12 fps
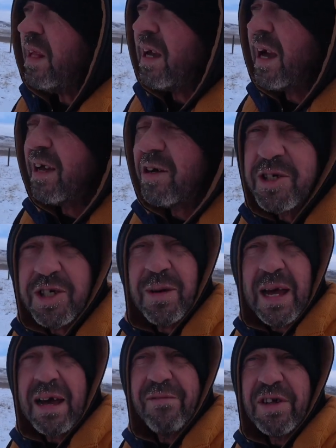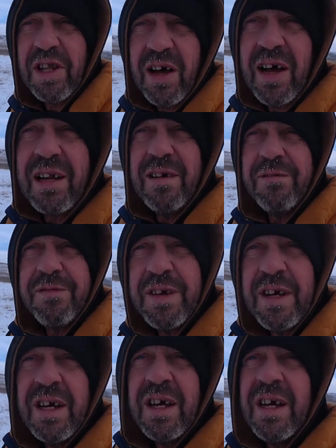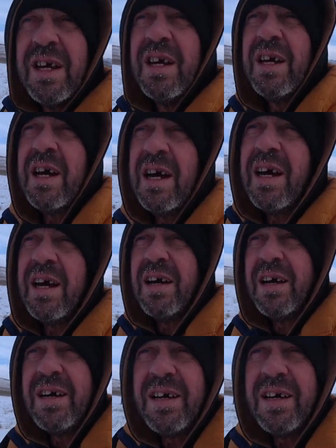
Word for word: I also have a lot of uh,